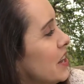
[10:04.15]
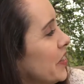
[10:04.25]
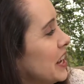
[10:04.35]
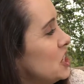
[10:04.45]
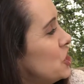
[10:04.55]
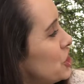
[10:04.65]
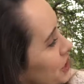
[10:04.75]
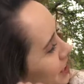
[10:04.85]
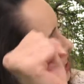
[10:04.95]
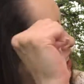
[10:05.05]
They
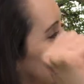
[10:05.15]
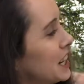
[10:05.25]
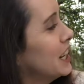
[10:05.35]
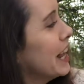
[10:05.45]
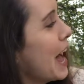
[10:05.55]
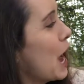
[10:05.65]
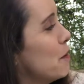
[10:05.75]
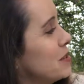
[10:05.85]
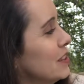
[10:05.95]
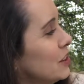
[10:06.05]
cheered and
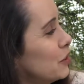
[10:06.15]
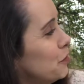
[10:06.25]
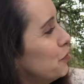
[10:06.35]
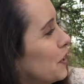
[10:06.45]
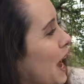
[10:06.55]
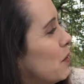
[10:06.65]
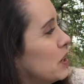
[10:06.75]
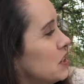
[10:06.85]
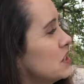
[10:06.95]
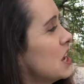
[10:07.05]
clapped and threw
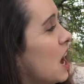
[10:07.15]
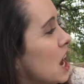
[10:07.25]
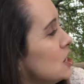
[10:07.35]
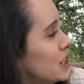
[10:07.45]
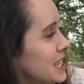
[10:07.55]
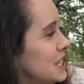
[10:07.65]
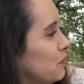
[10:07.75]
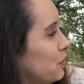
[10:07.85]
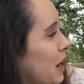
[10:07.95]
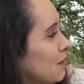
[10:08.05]
flowers. Hundreds of
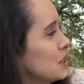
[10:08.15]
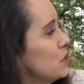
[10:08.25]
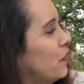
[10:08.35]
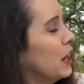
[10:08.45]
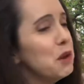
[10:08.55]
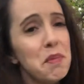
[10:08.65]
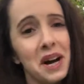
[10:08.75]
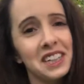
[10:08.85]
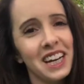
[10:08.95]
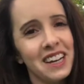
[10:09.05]
flowers fell
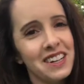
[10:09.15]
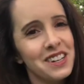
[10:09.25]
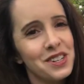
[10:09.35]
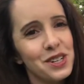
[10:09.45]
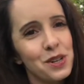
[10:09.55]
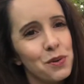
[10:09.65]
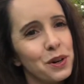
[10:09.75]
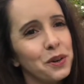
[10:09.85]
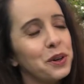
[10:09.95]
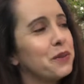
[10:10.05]
upon Katie as she
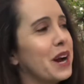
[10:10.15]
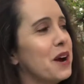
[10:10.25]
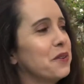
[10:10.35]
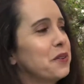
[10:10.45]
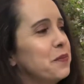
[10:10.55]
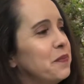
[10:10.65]
twirled around.